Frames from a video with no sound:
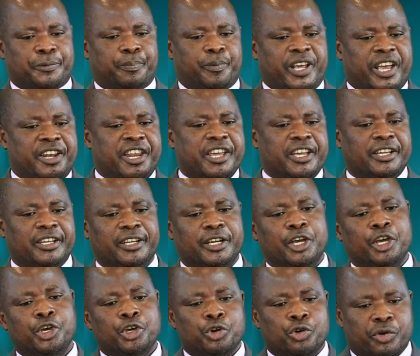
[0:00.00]
is pleading
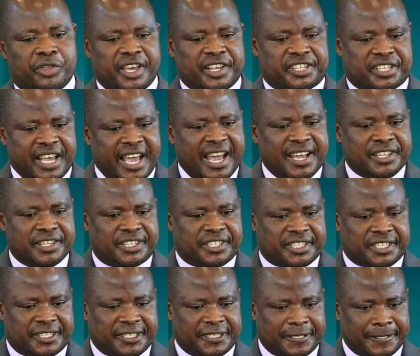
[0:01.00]
to the
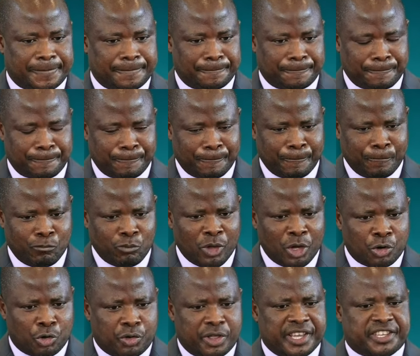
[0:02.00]
saints,
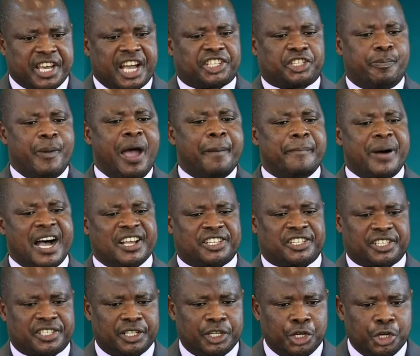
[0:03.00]
to the church
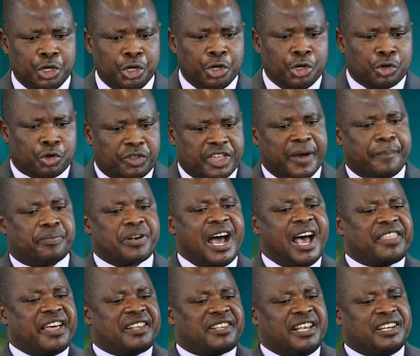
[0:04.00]
members, to the
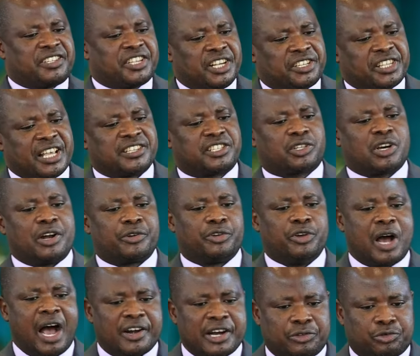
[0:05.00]
brothers and sisters
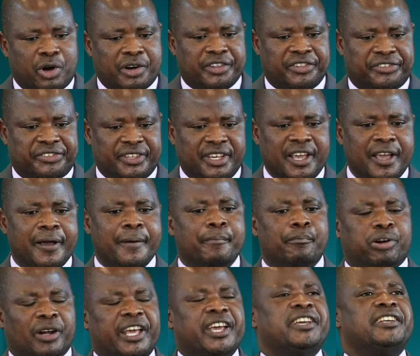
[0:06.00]
at Corinth,
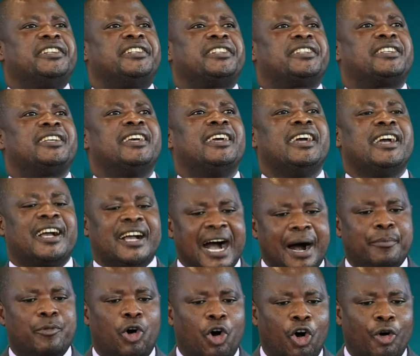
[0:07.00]
please
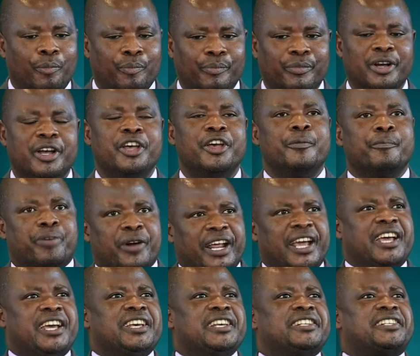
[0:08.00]
come home.
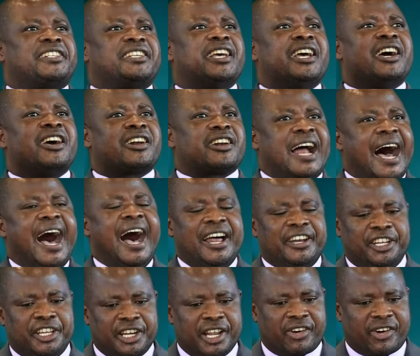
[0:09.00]
Please
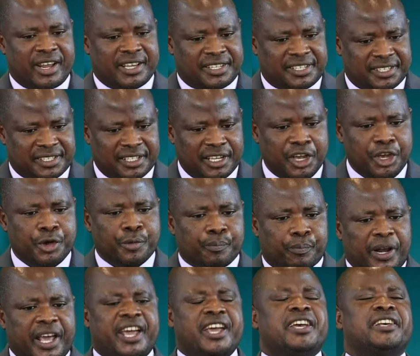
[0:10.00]
run in a race.
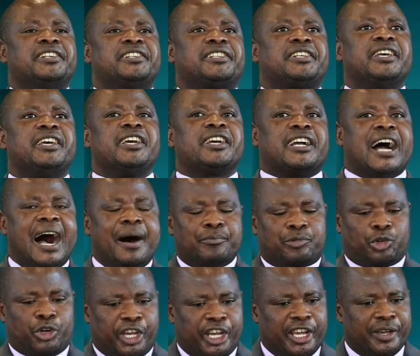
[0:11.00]
Please
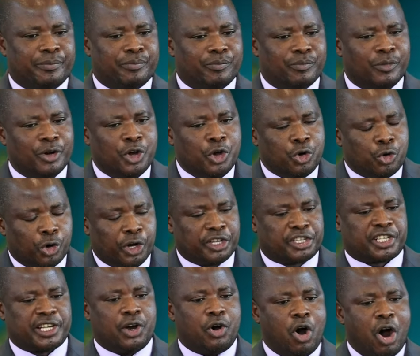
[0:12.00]
come to him
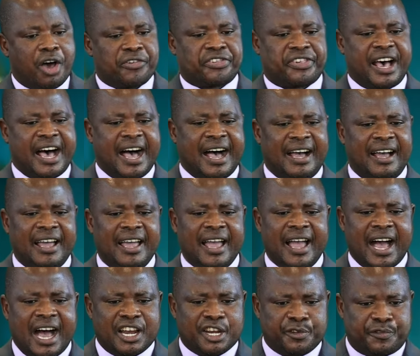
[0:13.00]
who is the author
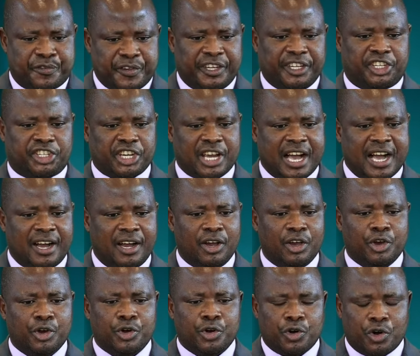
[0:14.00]
and the
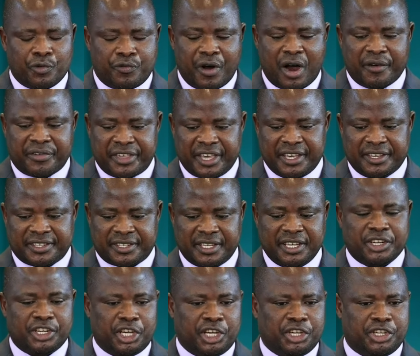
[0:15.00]
finisher of our
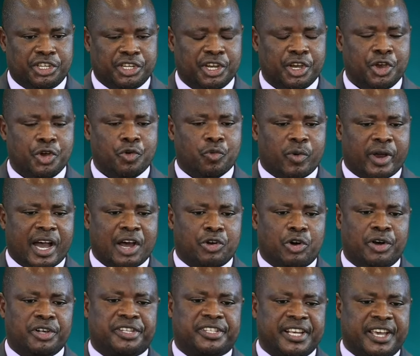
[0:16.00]
faith. Indeed, we
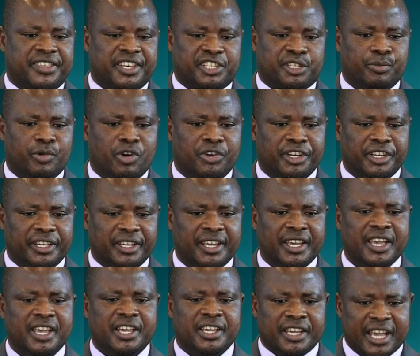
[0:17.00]
can all say this
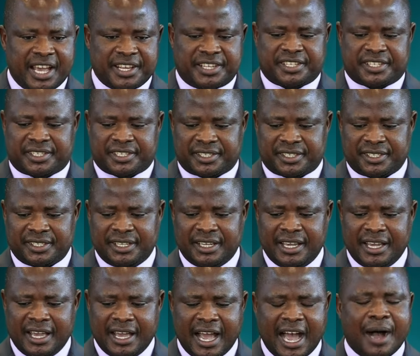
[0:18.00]
morning, Yes,
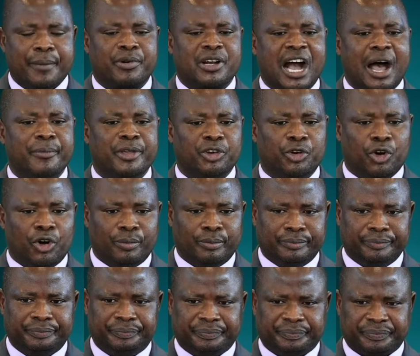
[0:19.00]
I'm coming
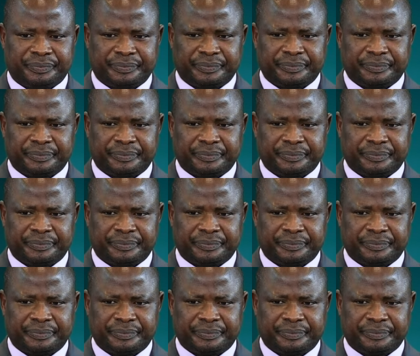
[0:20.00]
home.